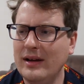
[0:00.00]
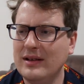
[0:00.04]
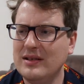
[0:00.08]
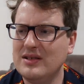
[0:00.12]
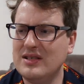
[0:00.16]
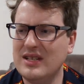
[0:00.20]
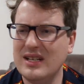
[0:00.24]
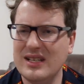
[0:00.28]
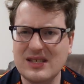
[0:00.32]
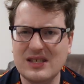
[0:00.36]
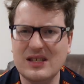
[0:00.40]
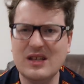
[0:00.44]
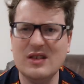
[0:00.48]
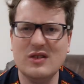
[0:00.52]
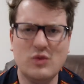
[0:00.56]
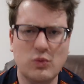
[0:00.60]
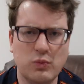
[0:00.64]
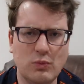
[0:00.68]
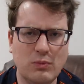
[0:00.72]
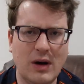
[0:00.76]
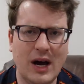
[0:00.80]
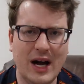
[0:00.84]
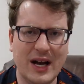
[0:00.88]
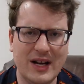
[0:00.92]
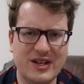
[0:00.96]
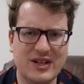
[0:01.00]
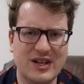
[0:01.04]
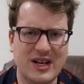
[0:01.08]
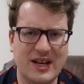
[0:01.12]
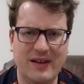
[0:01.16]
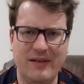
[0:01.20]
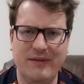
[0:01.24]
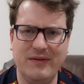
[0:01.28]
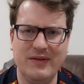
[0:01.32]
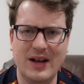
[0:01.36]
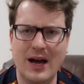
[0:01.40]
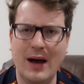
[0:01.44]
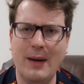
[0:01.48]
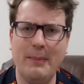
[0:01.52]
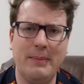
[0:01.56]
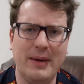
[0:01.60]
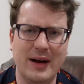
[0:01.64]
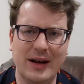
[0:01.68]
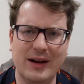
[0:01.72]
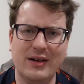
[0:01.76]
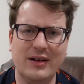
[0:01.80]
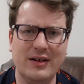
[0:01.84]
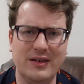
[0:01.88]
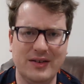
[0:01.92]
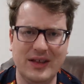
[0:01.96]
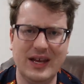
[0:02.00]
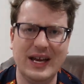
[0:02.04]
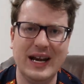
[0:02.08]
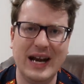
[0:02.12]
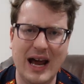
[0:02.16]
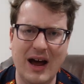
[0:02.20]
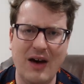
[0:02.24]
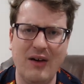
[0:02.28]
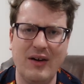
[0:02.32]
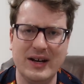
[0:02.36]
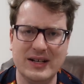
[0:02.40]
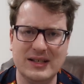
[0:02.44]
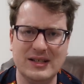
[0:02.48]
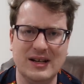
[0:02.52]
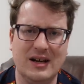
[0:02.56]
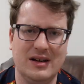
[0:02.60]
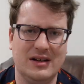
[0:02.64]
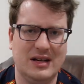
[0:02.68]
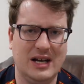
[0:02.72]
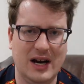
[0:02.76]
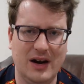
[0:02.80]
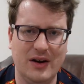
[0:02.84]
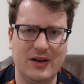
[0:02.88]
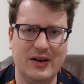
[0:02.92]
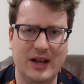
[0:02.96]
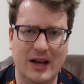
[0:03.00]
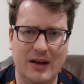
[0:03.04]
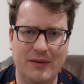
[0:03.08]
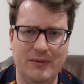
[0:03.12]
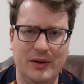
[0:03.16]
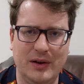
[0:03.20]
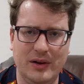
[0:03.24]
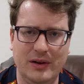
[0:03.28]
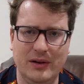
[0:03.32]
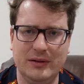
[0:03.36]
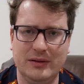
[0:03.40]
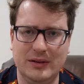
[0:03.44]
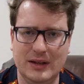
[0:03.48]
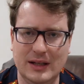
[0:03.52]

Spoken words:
just as much, if not better, than how I saw Daredevil,